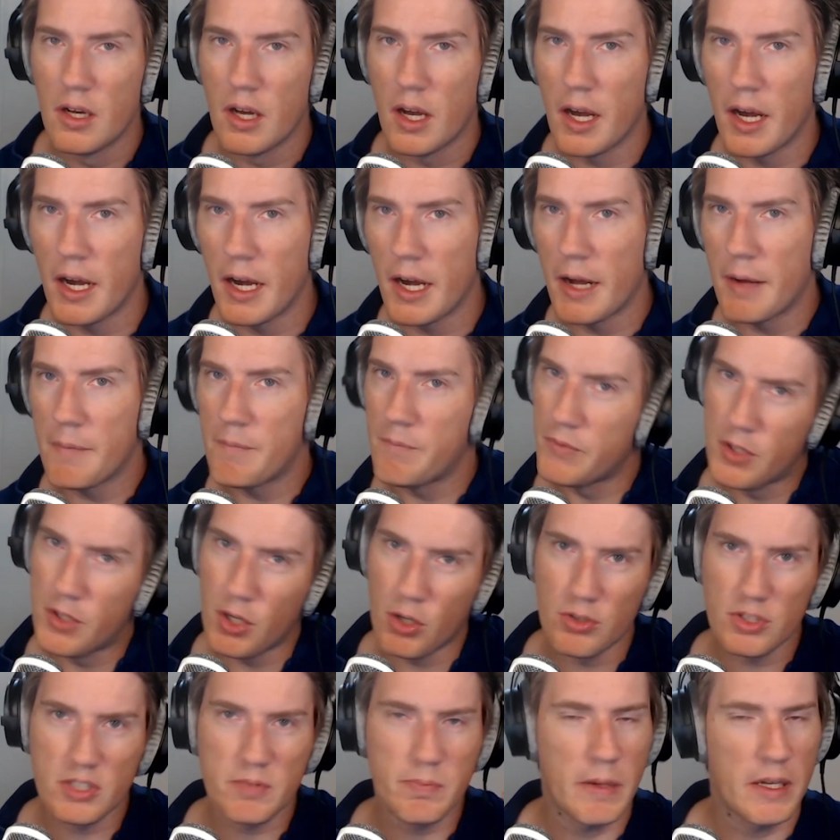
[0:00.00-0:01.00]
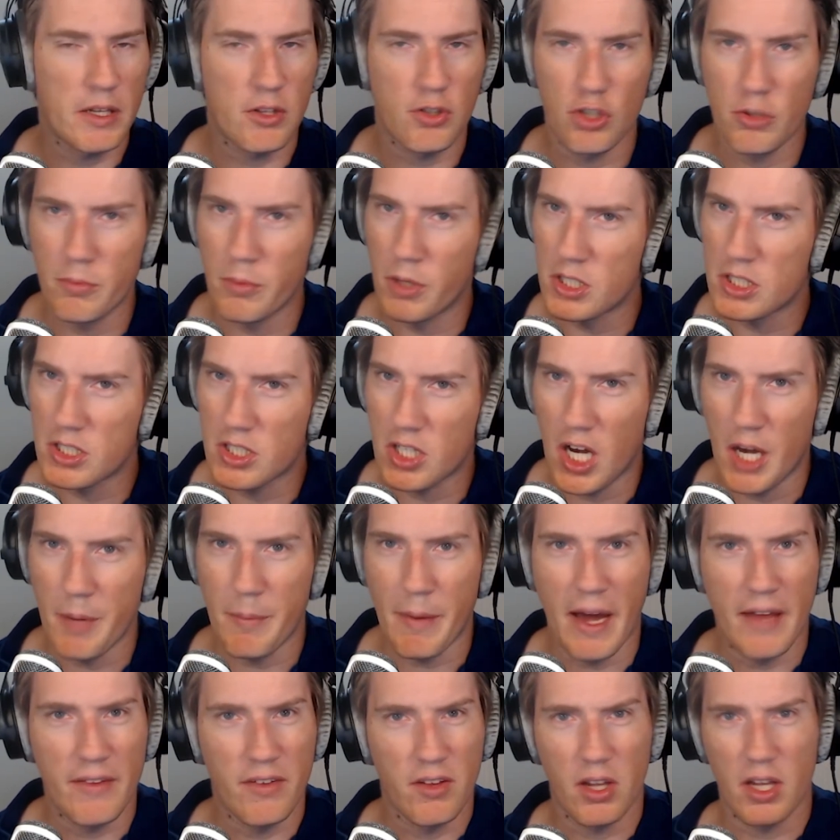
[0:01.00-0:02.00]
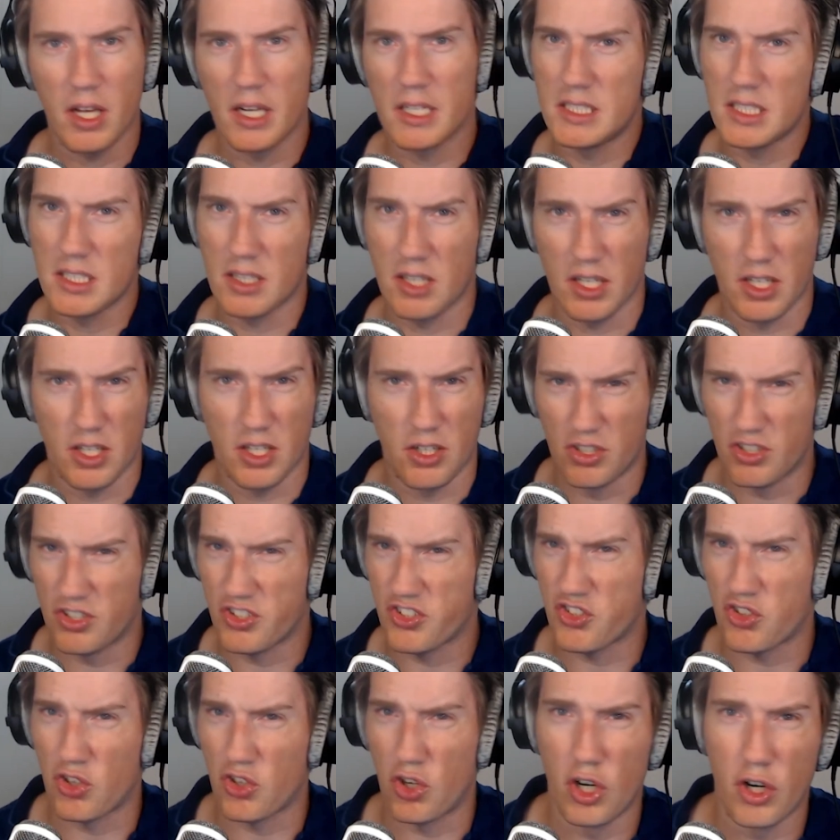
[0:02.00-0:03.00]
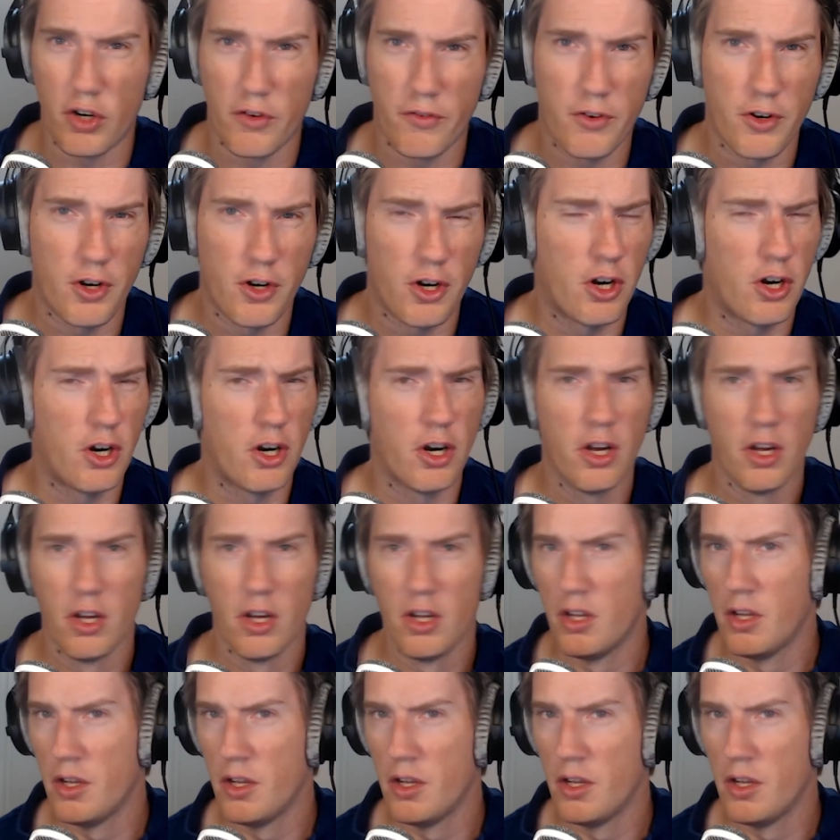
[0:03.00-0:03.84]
Um, don't spend too much time analyzing like your server